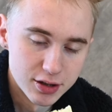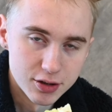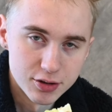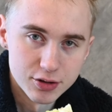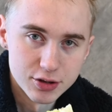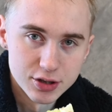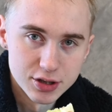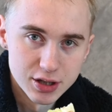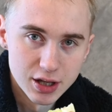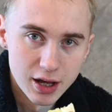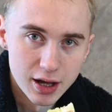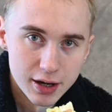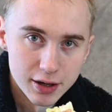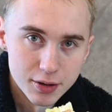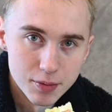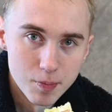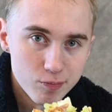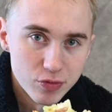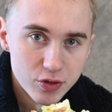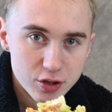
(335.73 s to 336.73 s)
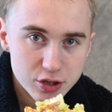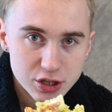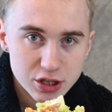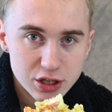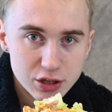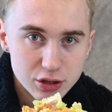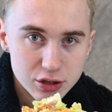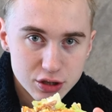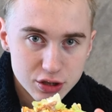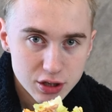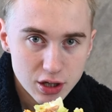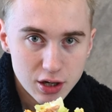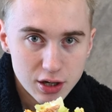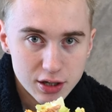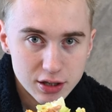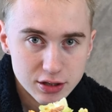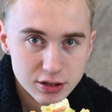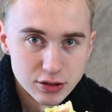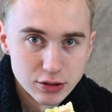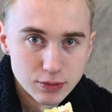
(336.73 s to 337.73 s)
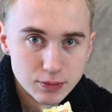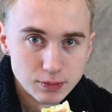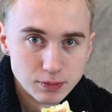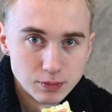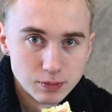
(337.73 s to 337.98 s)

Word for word: understand the sheer size